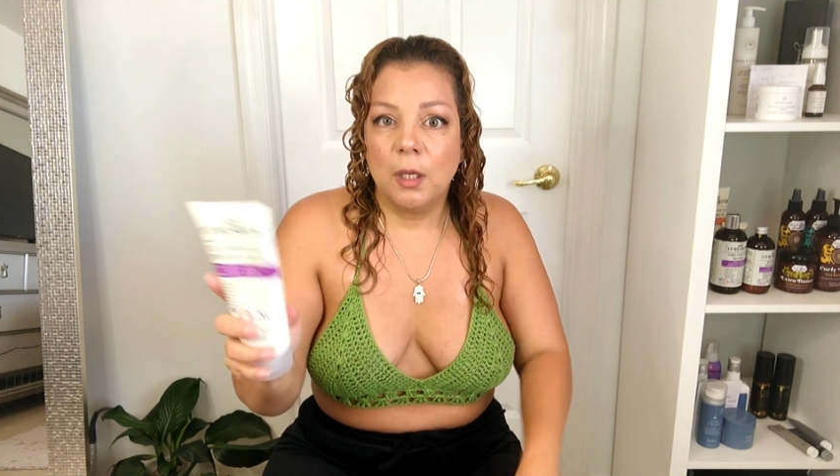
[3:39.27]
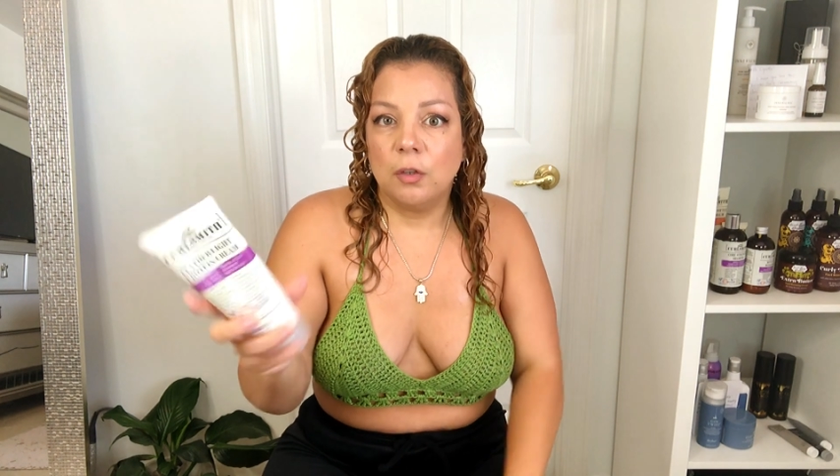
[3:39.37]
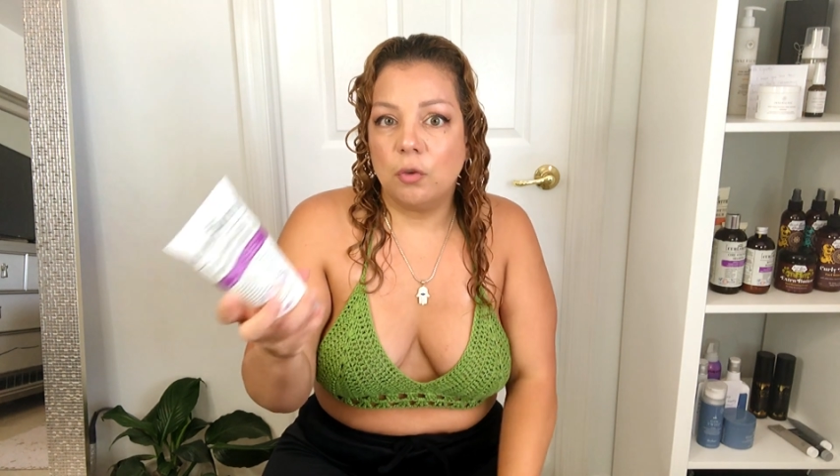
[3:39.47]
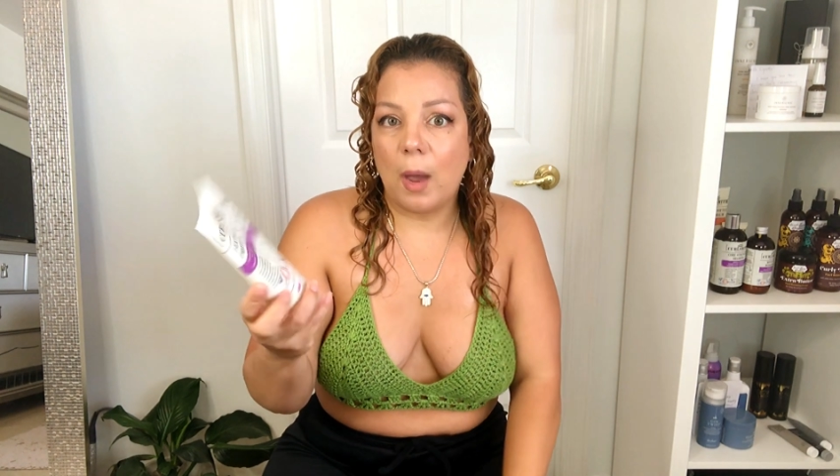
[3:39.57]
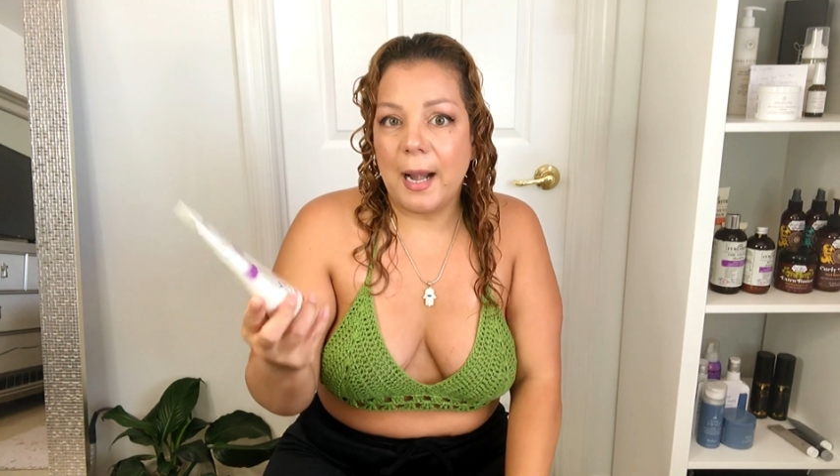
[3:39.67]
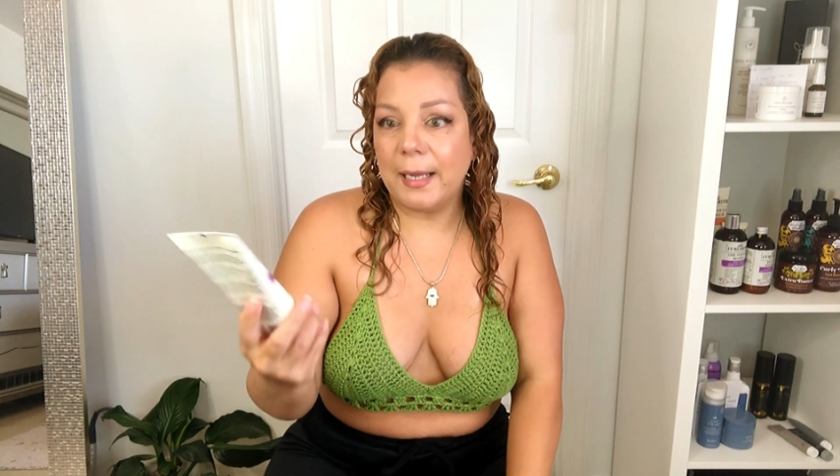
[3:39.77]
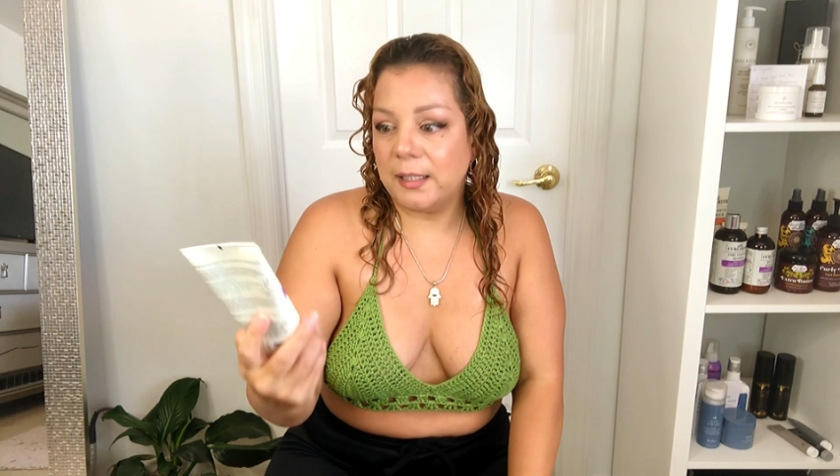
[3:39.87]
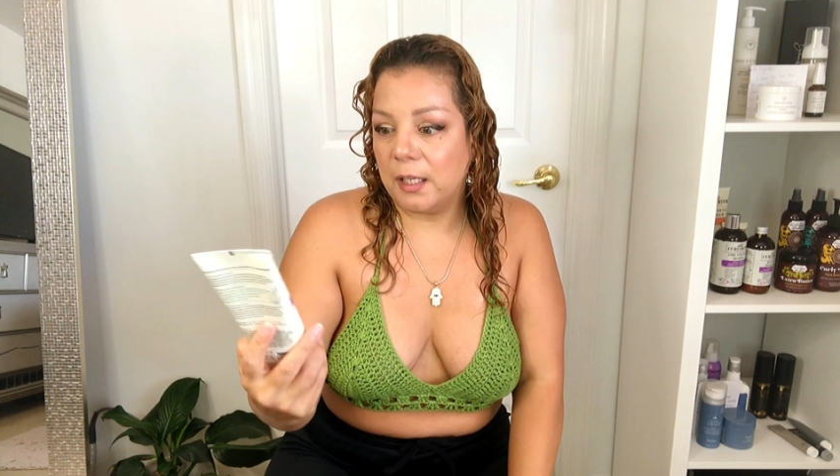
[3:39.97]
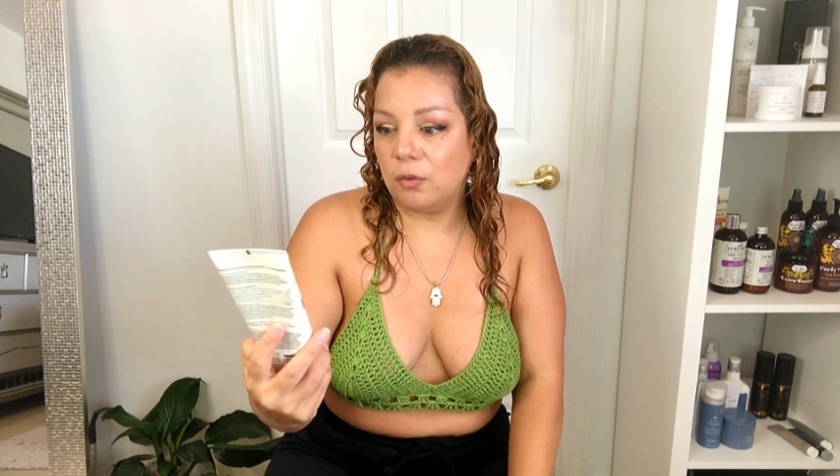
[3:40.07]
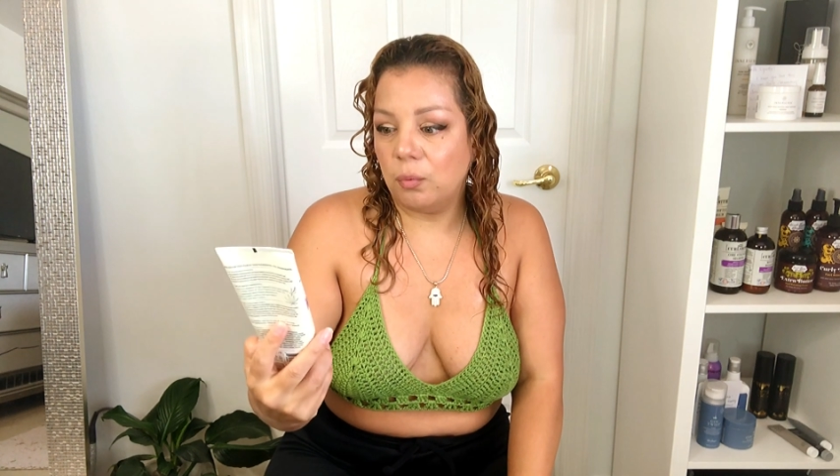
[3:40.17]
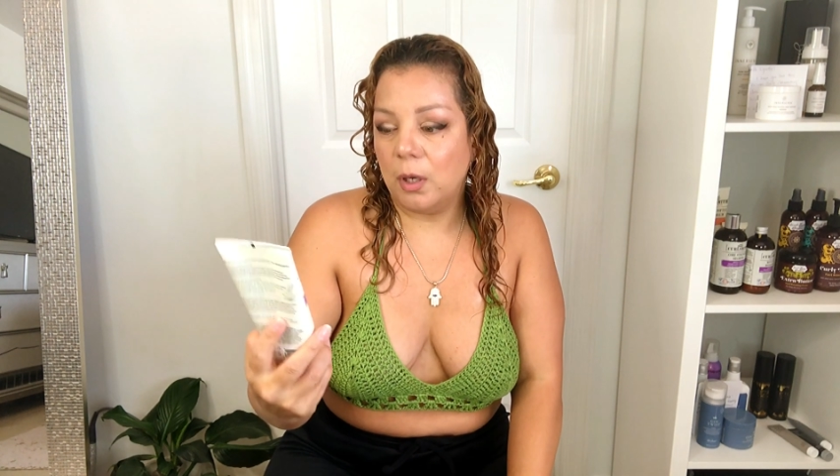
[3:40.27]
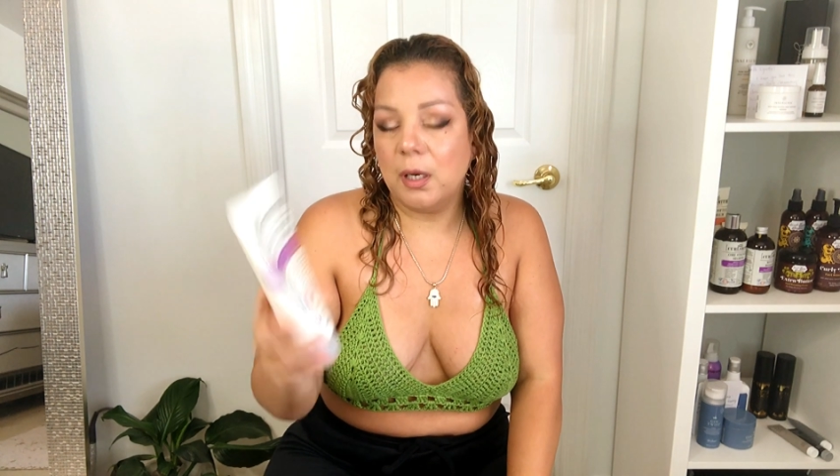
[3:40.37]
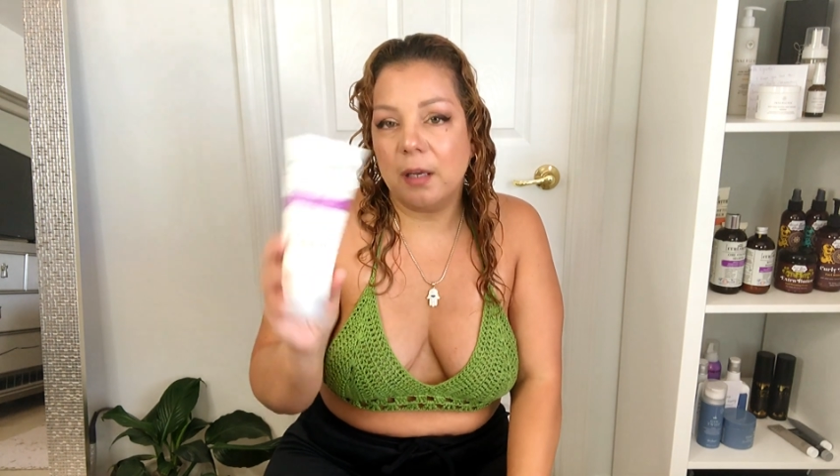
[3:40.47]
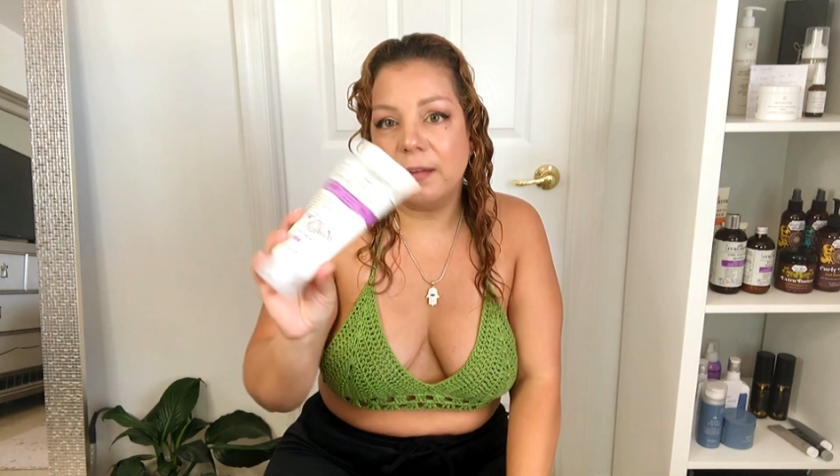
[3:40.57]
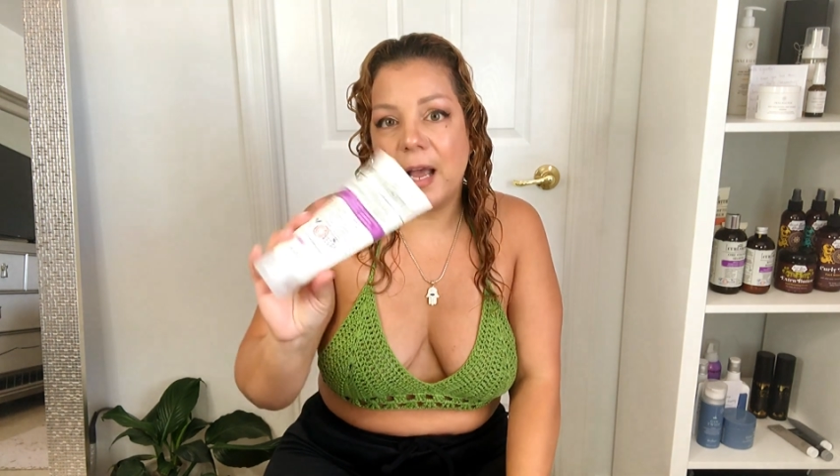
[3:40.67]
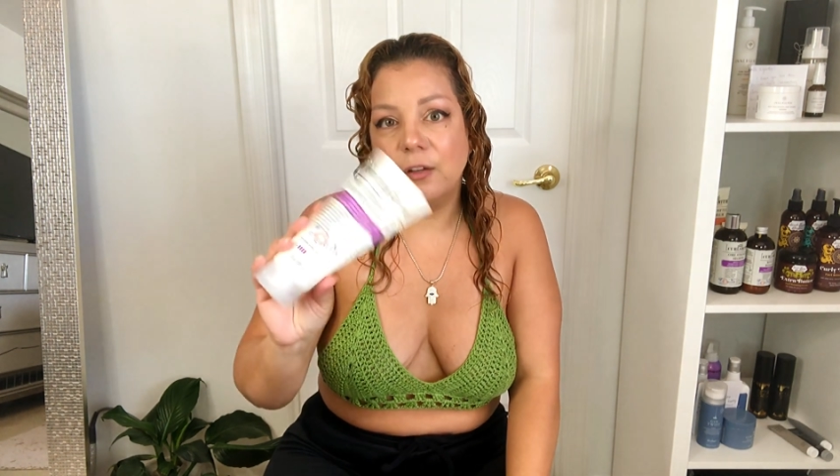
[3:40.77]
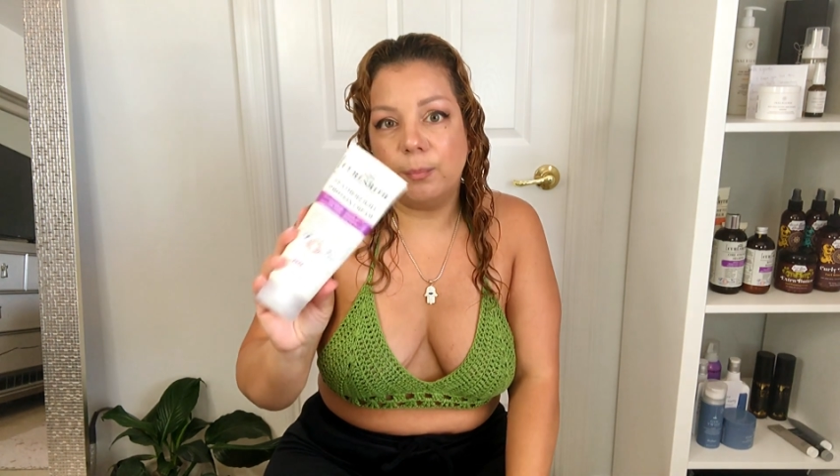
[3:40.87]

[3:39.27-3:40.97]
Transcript: So I like this one because it has